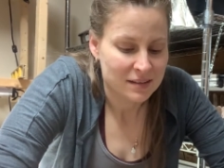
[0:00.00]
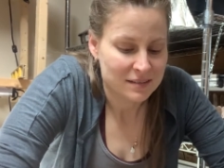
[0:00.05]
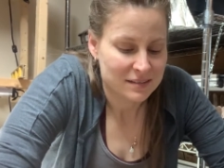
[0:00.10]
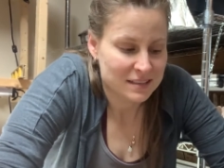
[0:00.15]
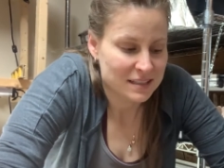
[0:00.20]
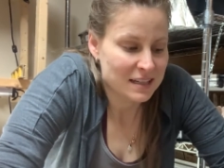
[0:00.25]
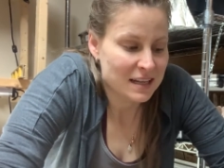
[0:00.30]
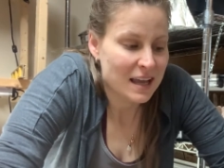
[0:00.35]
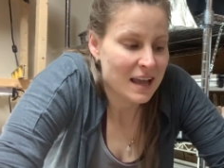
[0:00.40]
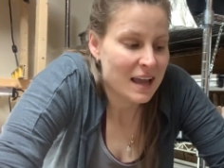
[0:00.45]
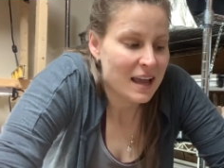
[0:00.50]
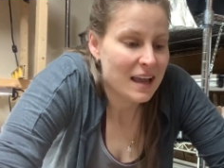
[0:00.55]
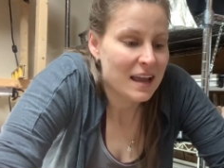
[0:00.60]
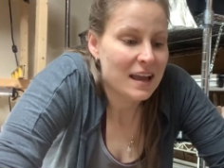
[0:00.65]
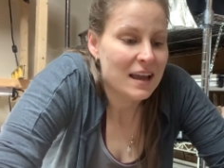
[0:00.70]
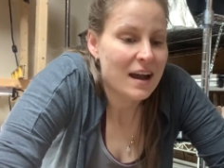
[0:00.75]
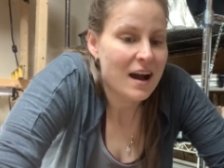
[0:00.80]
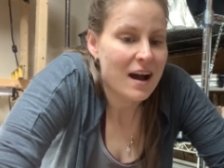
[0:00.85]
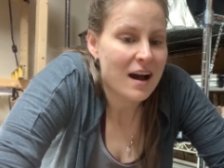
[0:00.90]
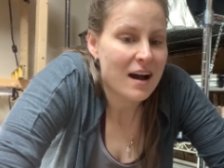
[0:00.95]

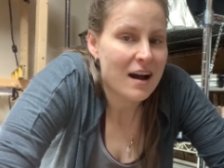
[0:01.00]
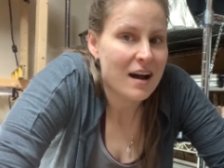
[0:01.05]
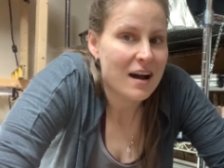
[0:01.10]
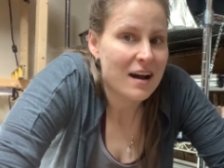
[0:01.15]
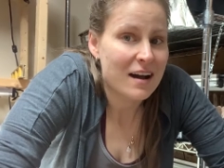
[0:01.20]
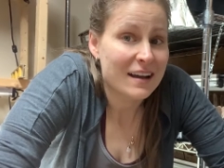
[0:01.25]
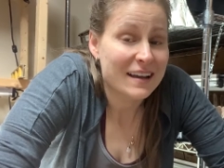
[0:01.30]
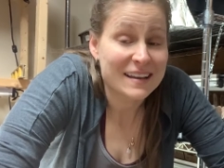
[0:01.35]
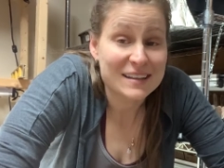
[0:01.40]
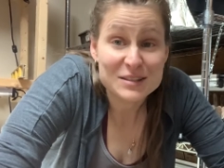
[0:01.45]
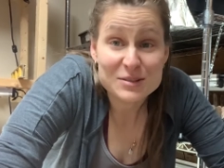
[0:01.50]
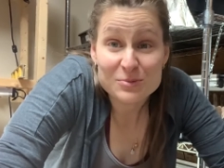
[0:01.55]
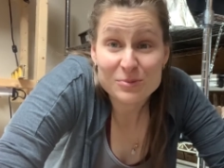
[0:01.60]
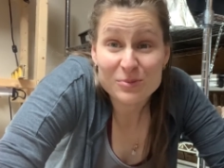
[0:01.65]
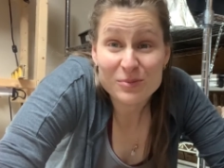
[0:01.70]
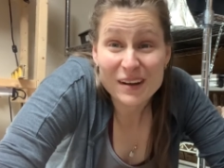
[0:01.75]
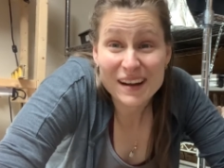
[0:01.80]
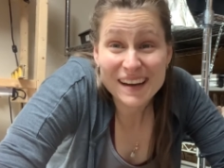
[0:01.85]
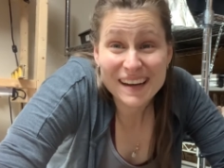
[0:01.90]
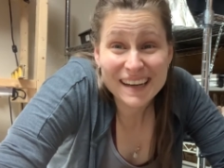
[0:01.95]
Today, it's
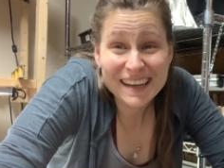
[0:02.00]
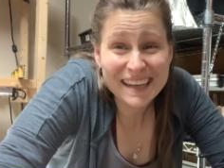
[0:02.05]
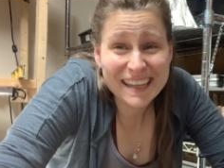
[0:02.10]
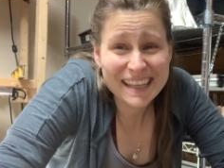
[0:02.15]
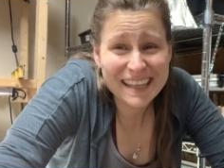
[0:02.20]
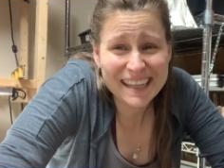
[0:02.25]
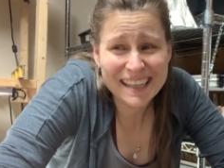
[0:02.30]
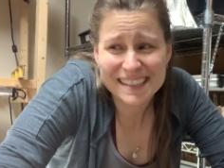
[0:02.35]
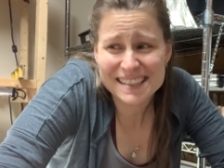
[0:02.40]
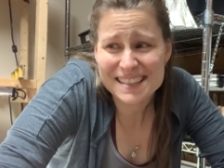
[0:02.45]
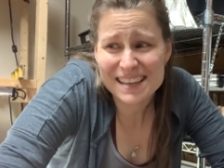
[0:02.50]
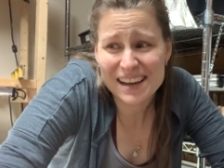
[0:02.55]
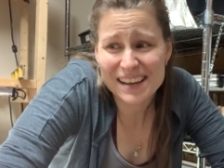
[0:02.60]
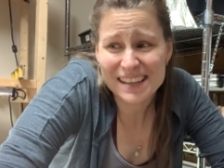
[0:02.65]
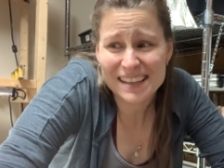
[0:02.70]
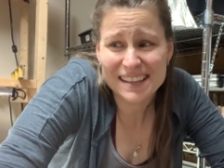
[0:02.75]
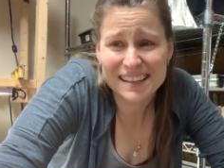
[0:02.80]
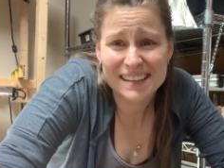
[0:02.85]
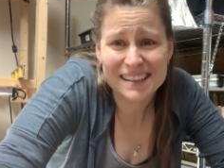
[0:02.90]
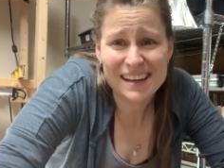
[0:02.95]
rainy, it's
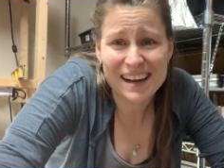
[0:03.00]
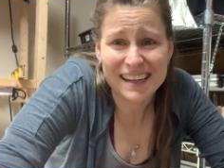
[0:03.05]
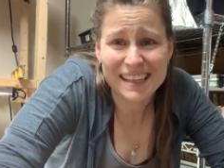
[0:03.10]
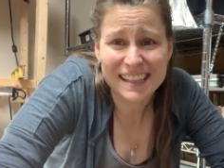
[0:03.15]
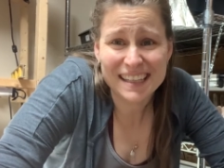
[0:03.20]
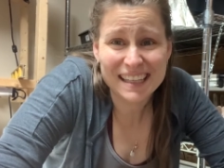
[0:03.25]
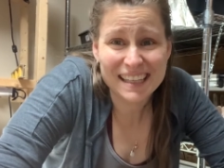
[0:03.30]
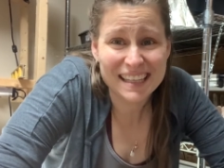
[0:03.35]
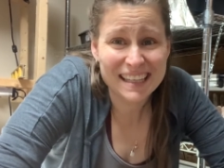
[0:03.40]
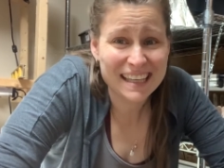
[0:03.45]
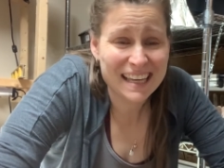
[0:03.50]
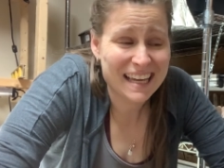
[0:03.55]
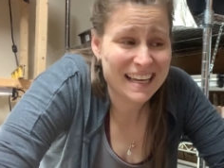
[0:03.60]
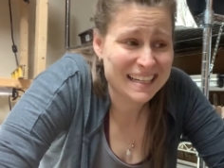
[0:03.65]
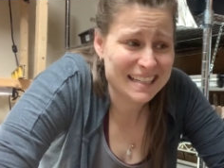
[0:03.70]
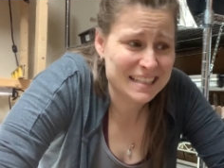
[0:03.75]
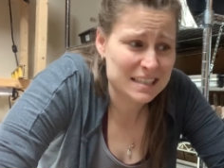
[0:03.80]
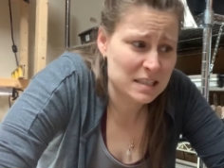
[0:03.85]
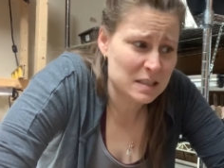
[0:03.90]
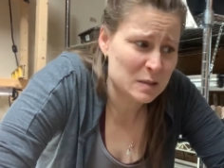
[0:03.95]
yucky,
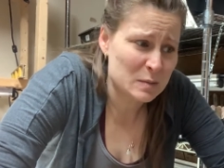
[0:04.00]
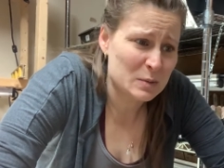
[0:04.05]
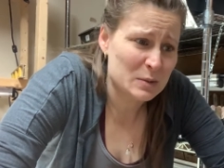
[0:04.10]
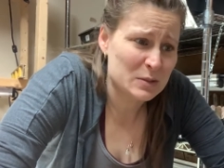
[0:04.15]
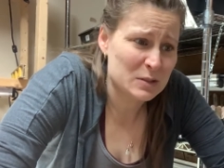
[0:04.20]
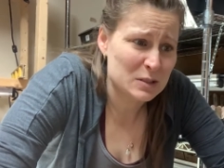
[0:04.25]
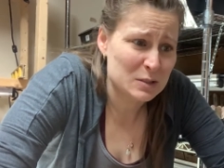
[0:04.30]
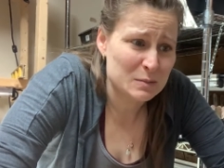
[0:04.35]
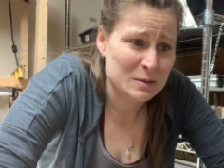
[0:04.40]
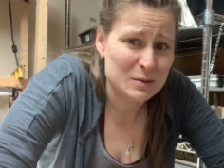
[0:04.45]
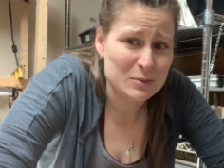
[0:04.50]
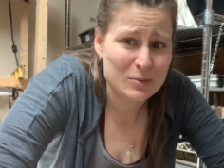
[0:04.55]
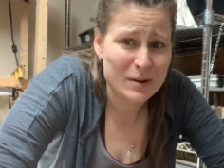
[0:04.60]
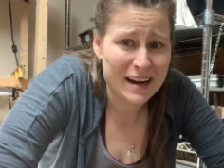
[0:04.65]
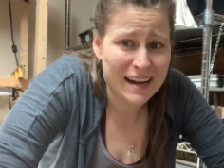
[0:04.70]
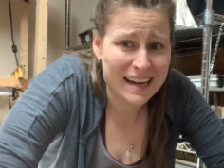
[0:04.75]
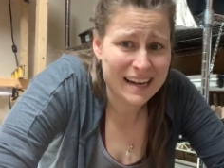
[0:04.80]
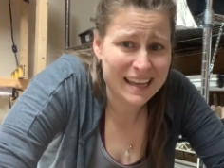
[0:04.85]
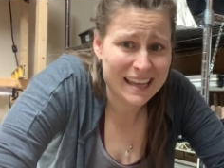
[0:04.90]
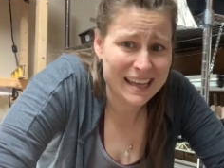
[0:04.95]
and it's supposed to be
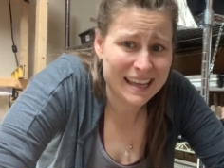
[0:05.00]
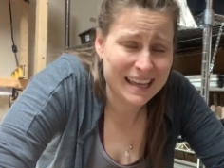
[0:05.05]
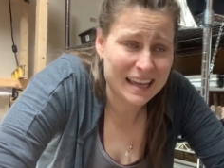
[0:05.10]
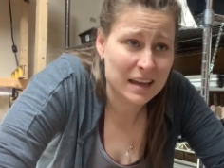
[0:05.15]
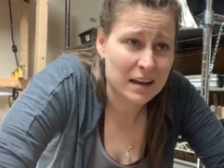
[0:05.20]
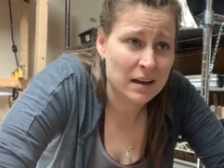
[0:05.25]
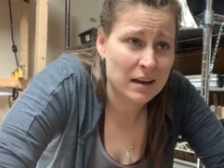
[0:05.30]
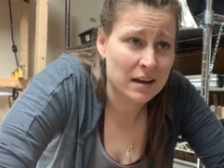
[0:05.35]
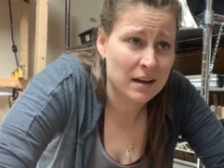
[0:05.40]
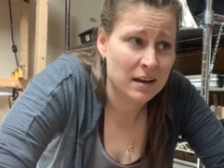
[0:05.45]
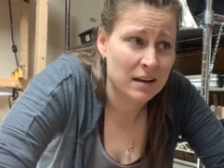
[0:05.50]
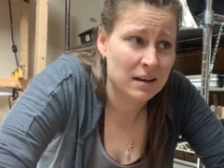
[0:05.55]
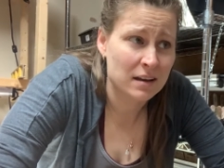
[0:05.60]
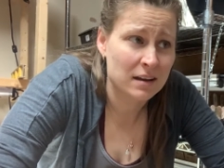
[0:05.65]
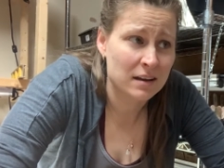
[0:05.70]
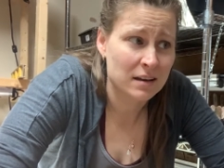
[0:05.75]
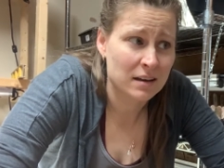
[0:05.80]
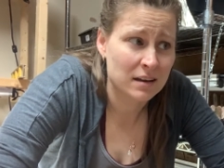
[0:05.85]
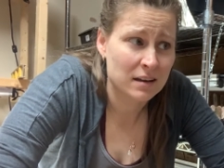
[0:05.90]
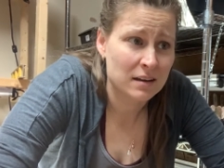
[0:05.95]
raining
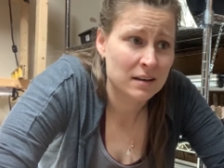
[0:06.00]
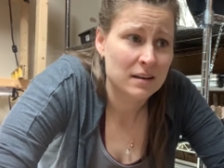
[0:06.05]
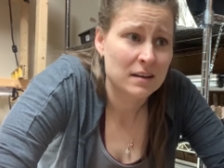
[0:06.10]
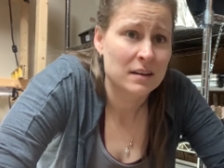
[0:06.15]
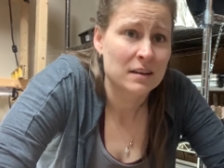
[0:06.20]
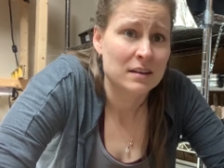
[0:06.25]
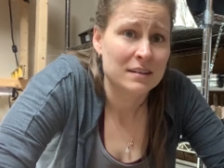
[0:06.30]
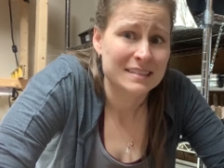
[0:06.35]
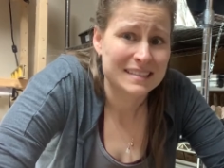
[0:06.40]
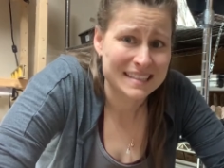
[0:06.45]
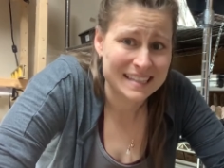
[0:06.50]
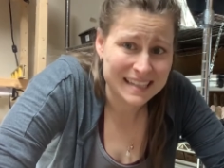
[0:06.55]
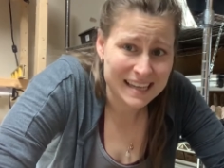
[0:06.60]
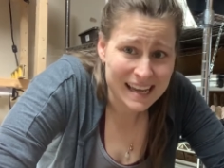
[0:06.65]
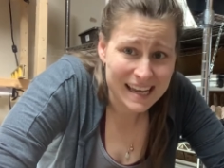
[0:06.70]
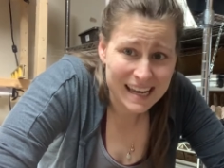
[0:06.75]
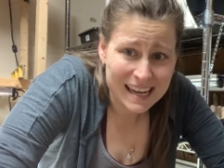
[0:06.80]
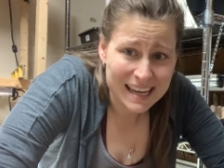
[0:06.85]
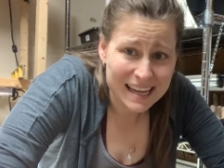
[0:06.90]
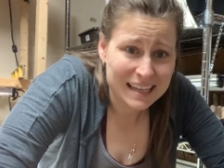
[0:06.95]

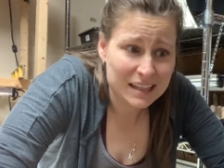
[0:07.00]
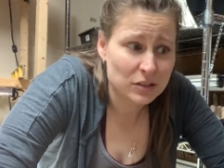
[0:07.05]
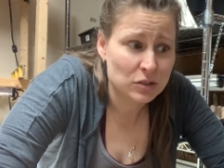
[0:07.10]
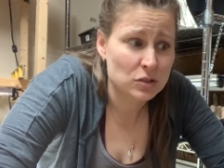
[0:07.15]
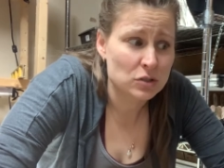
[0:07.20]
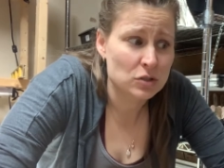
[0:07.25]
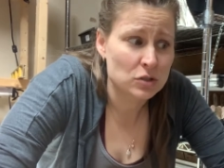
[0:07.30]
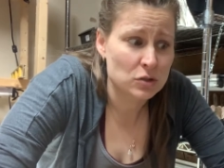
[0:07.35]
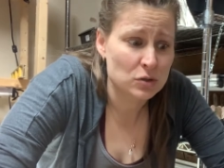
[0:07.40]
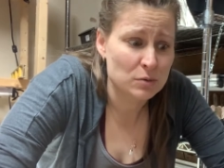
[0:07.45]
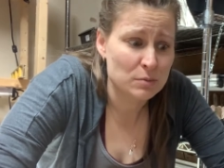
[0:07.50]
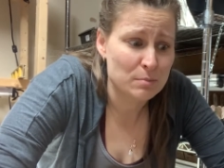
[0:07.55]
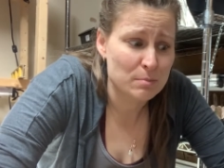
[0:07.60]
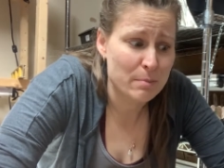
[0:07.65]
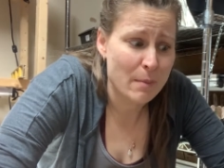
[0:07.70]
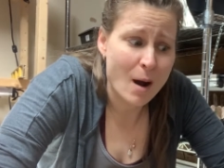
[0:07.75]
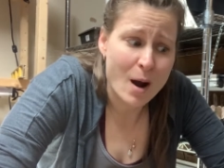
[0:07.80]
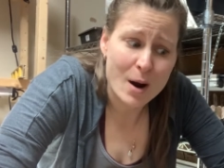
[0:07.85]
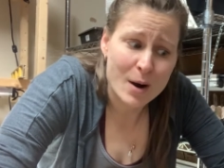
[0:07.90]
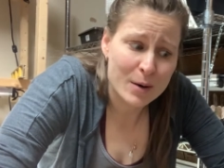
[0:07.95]
today,
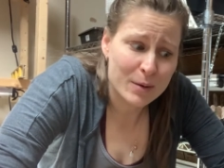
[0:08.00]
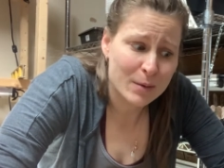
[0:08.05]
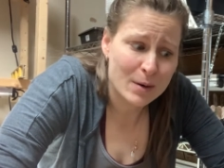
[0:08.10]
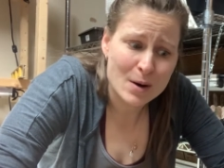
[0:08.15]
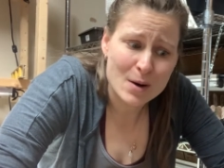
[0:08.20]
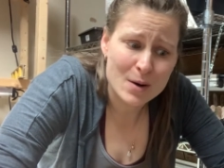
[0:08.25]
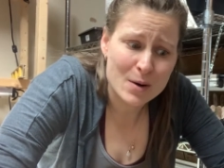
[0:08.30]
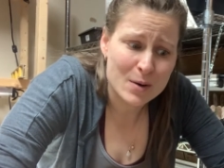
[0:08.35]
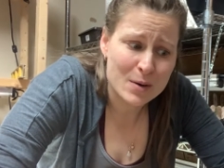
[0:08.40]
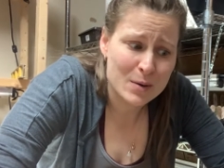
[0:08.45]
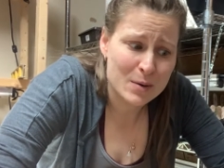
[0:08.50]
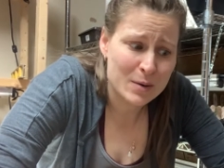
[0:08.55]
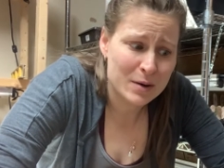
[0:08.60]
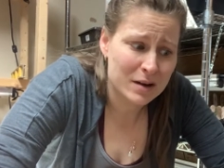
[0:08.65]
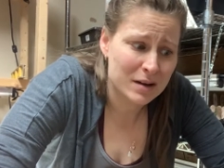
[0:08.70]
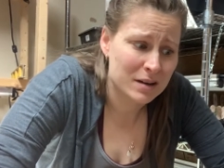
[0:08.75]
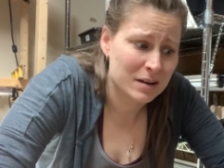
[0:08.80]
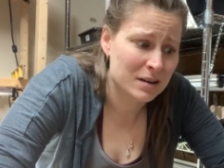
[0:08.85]
tomorrow,